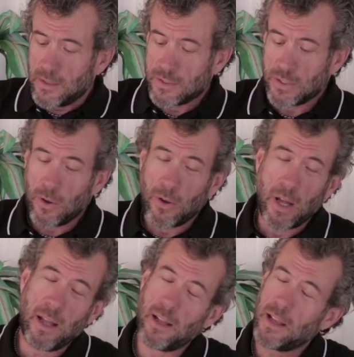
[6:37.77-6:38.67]
So
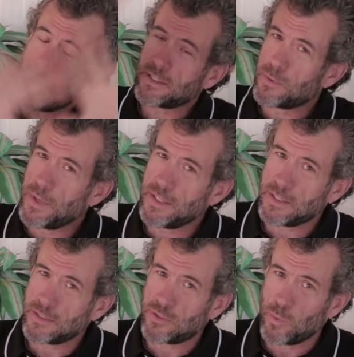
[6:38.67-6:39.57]
lots of
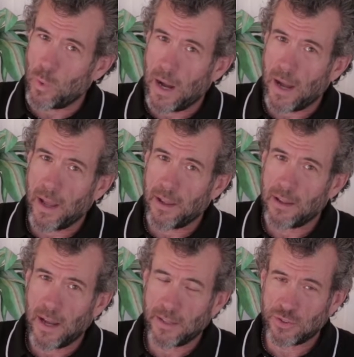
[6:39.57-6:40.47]
reasons to why
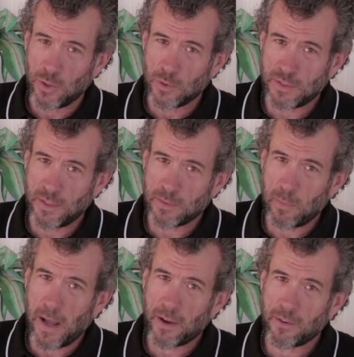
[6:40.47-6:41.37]
I chose this
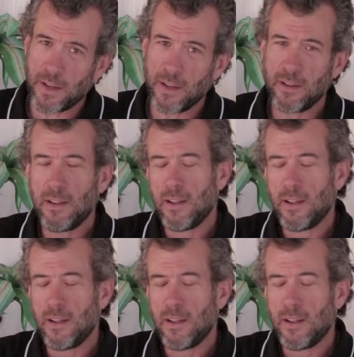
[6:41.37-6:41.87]
battery.